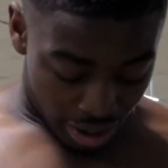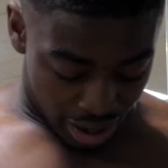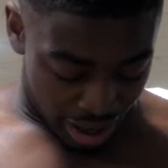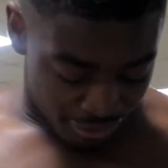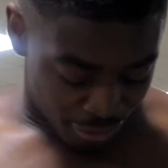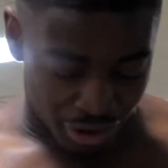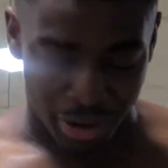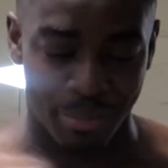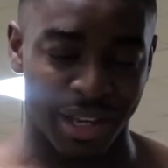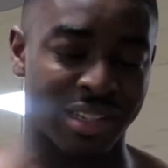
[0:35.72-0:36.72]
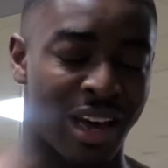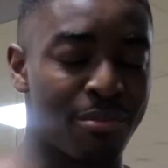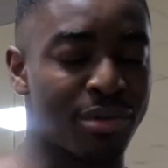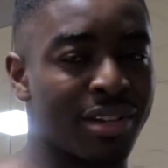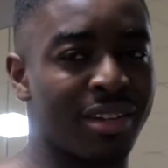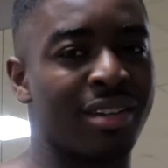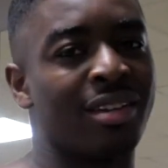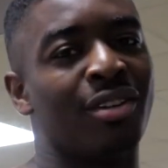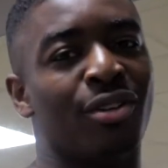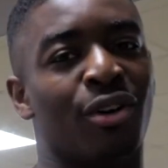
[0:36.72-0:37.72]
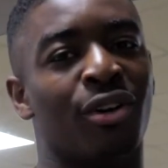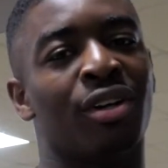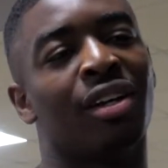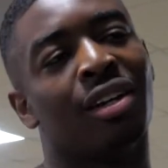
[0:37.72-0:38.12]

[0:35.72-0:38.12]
I haven't got the best abs, you know.